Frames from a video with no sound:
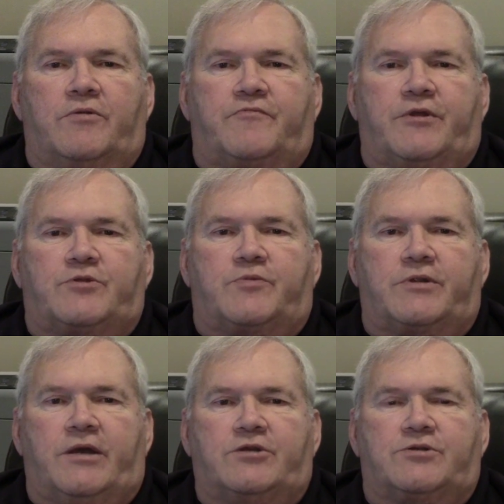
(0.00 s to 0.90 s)
of
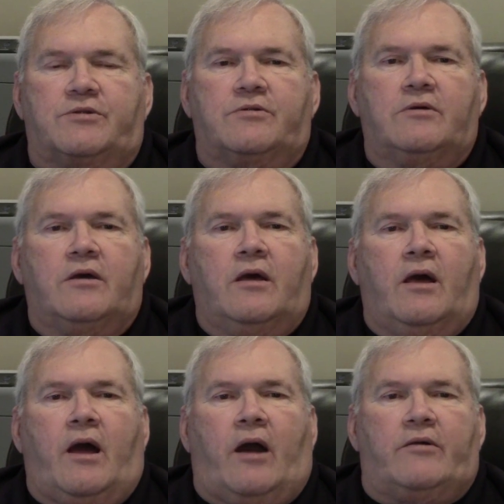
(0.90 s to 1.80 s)
transportation.
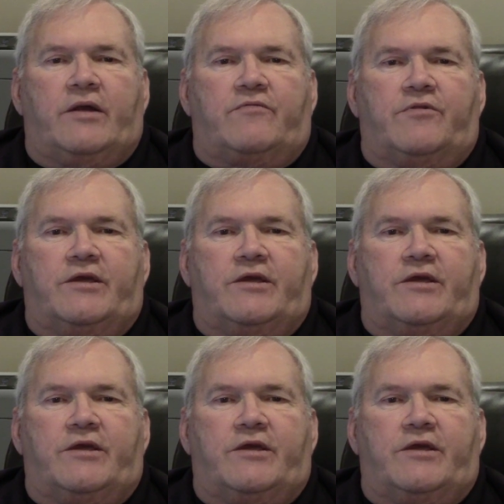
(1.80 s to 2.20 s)
However,